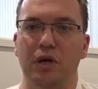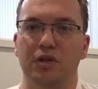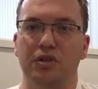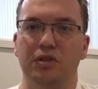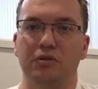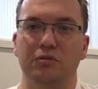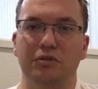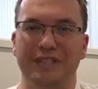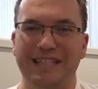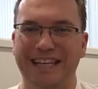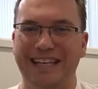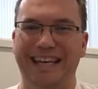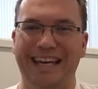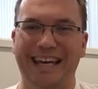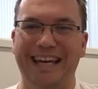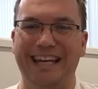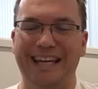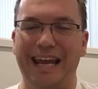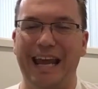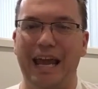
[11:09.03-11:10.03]
dig
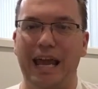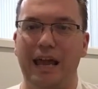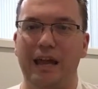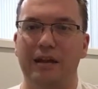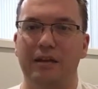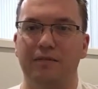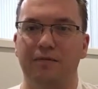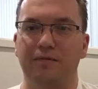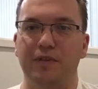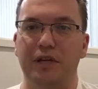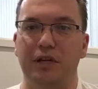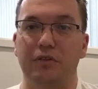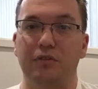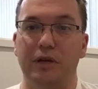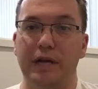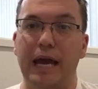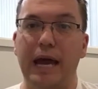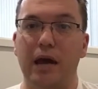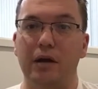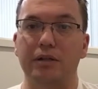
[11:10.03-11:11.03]
in and figure
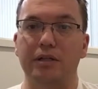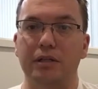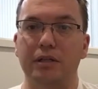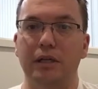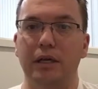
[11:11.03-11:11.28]
it out,